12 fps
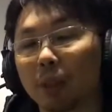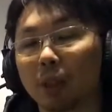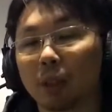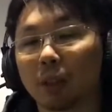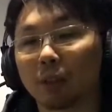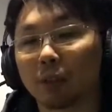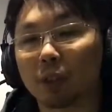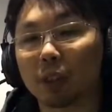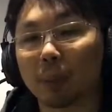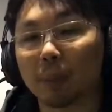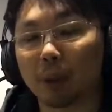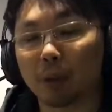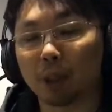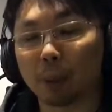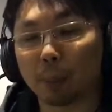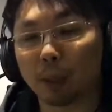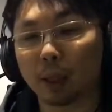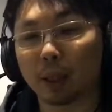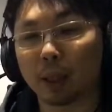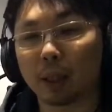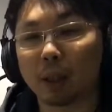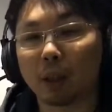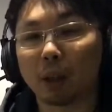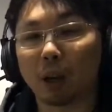The first time I'm gonna play
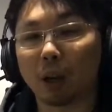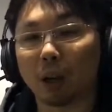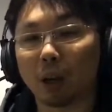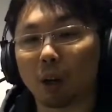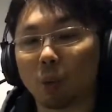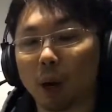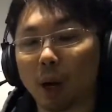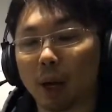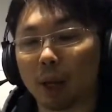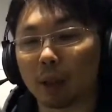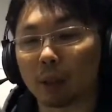while